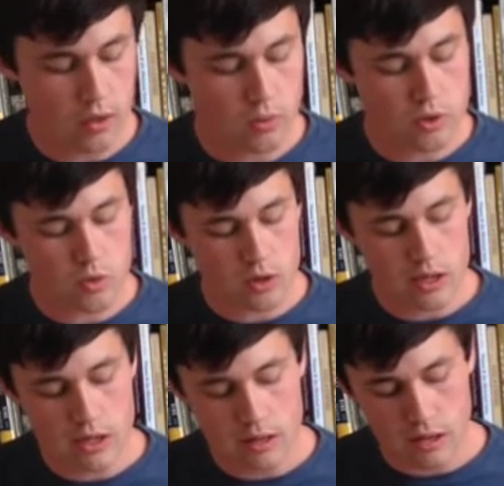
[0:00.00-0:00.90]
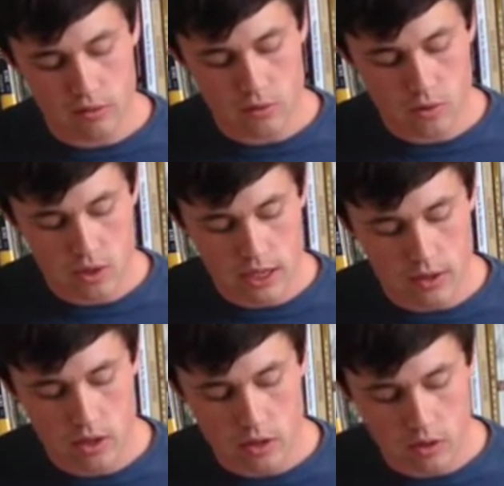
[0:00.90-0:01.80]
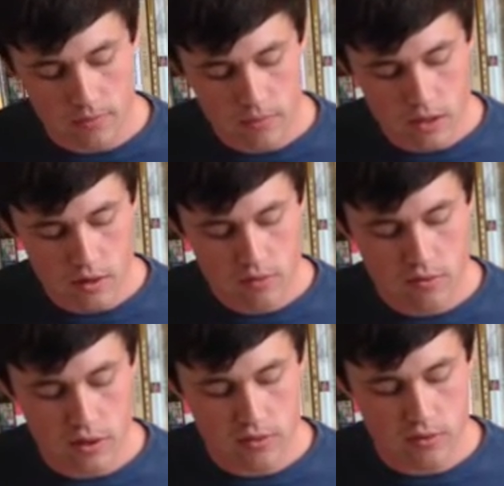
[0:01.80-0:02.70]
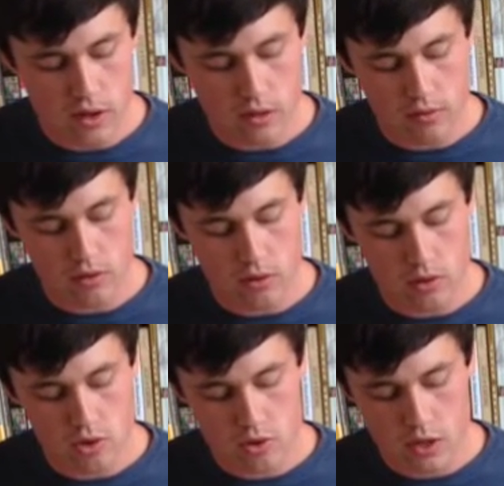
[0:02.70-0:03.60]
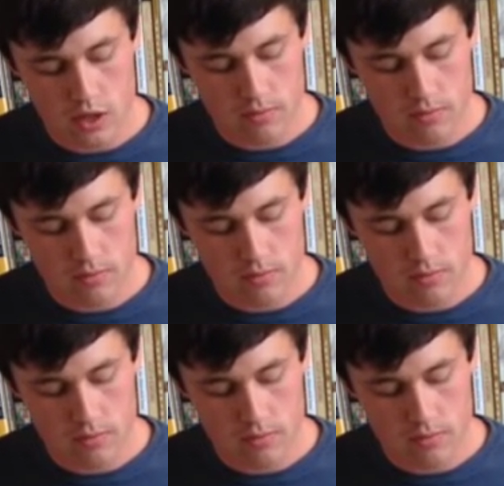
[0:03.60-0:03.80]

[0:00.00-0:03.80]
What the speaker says: which we're going to hit an F chord down here, 5th fret of the 3rd string,